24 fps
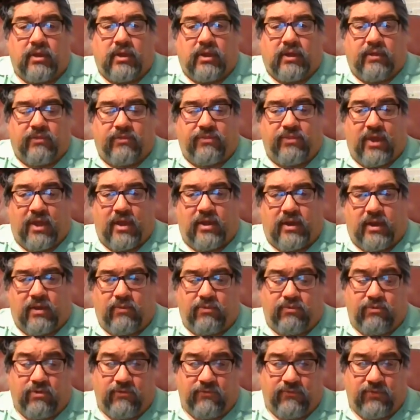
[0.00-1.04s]
thought I
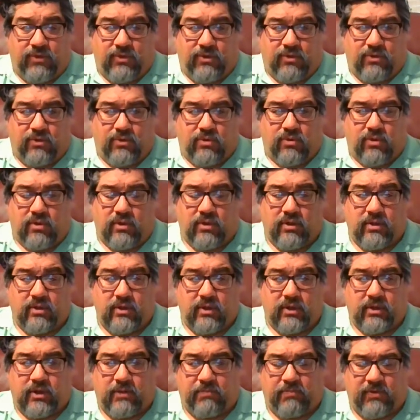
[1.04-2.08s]
would review
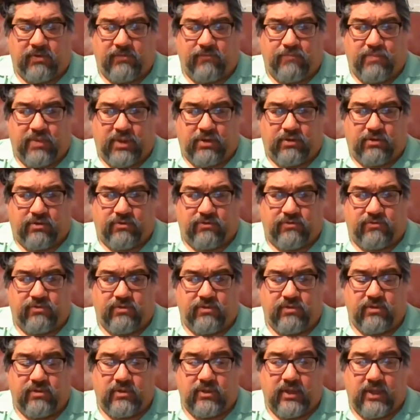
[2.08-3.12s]
a couple of beers.
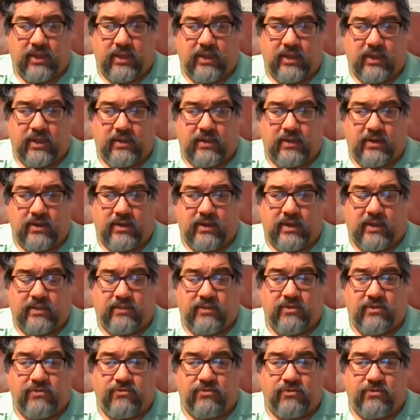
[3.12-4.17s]
Now,
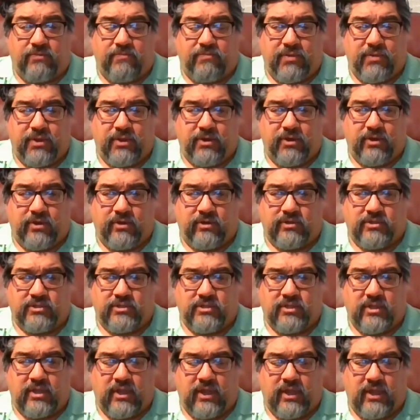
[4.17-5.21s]
these are beers
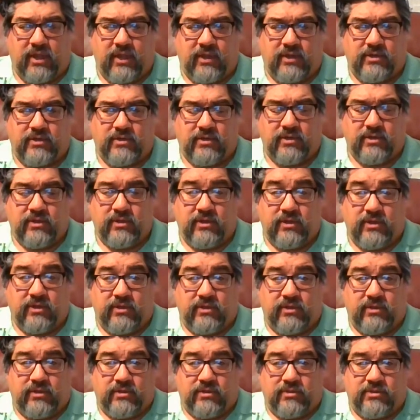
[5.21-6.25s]
that
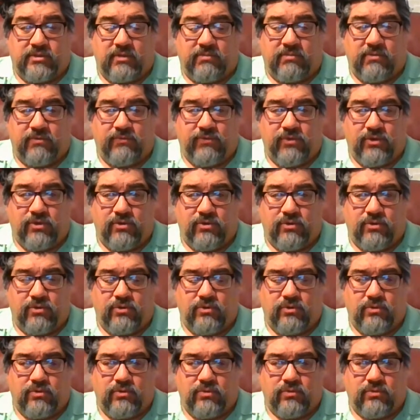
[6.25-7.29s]
some of
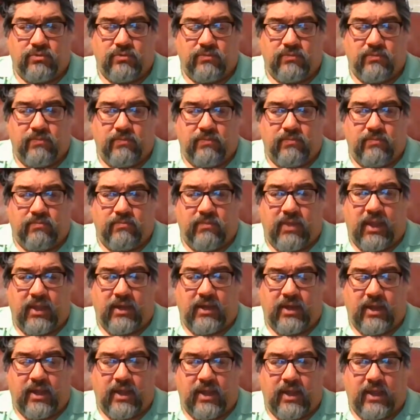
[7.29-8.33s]
you may
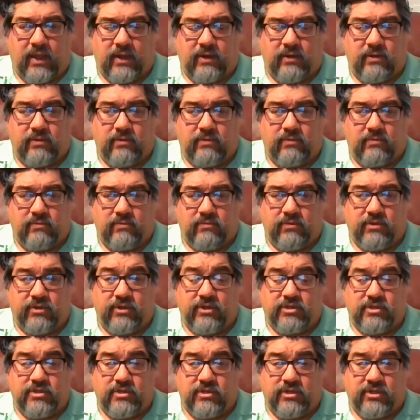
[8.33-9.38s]
not
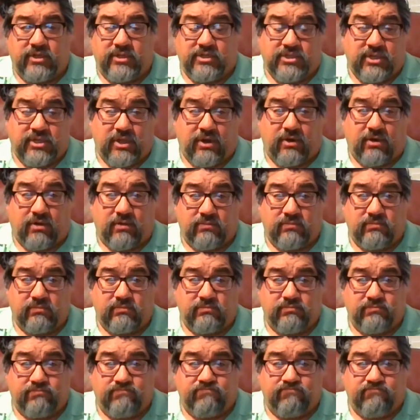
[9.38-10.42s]
could consider
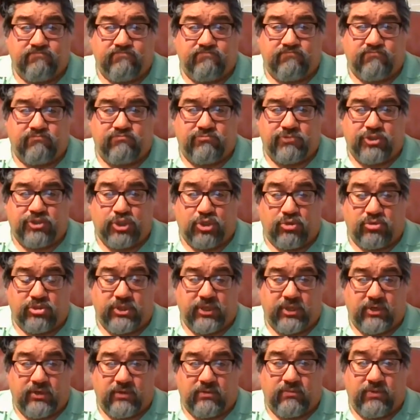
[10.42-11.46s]

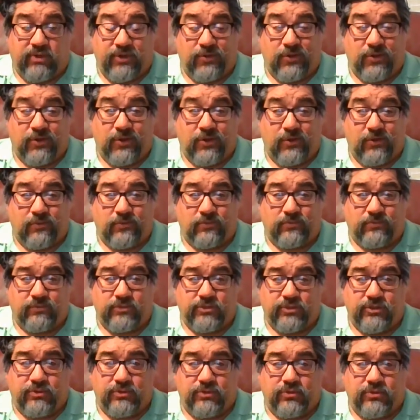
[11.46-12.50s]
choosing when you go
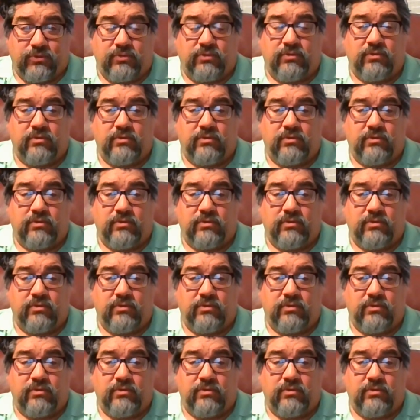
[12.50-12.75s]
to